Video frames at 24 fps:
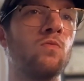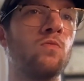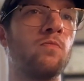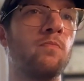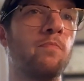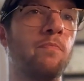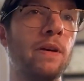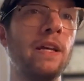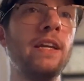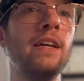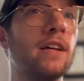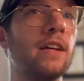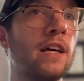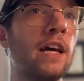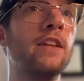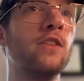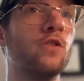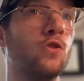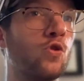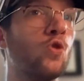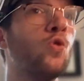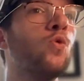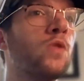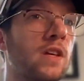be and
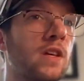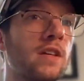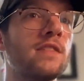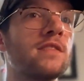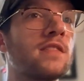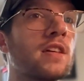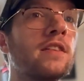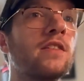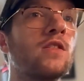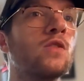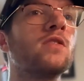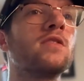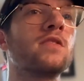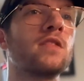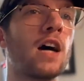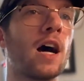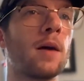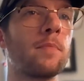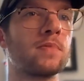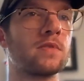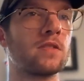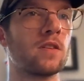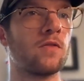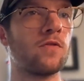do these
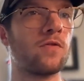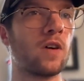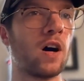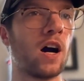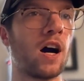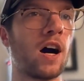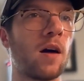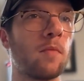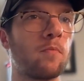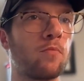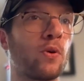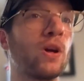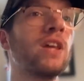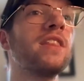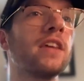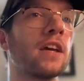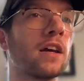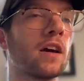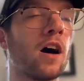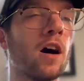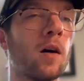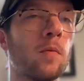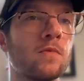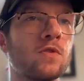types of breathing
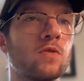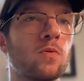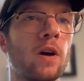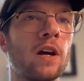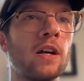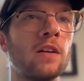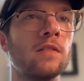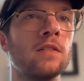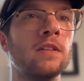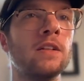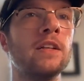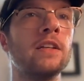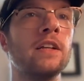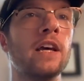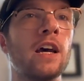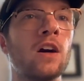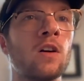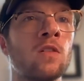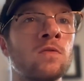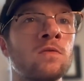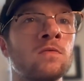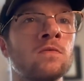hums, right? Inhale.